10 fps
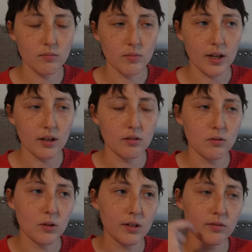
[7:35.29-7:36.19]
yeah,
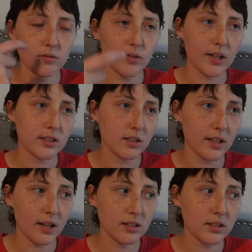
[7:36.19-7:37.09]
1
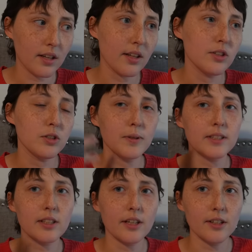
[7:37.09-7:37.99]
Faslodex, and then 2
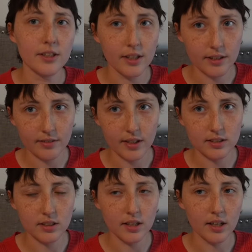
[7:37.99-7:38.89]
weeks later another
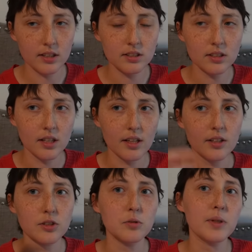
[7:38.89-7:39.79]
Faslodex, and
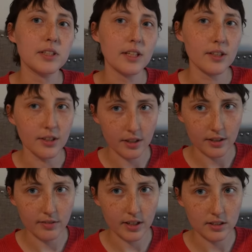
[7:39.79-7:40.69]
then 2 weeks later
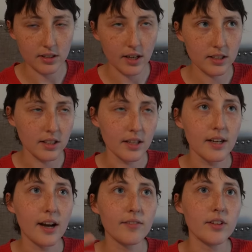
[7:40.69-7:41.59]
another Faslodex, and then
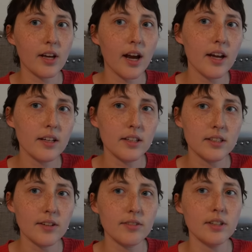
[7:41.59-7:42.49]
after that
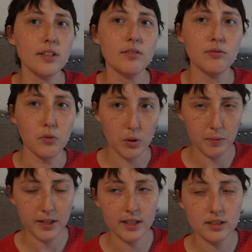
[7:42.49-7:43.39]
it's every 4
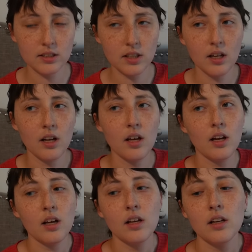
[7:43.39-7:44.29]
weeks.
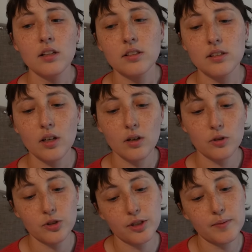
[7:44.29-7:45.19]

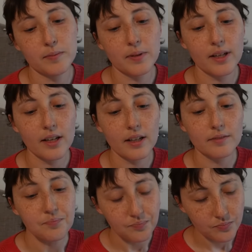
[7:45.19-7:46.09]
So treatment
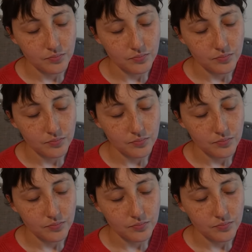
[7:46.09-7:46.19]
plan